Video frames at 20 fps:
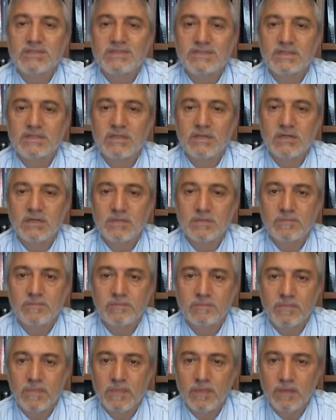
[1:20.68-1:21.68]
seder
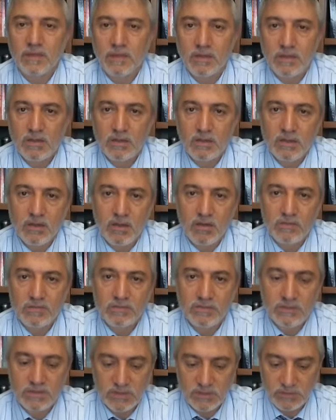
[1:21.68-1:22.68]

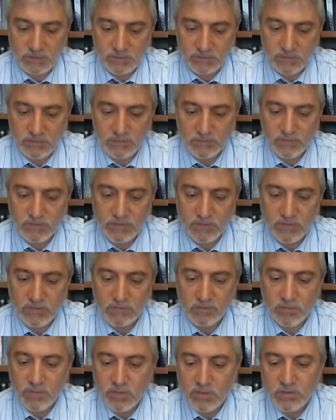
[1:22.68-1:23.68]
of the
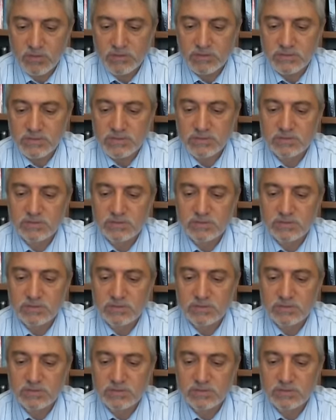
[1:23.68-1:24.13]
different prayers,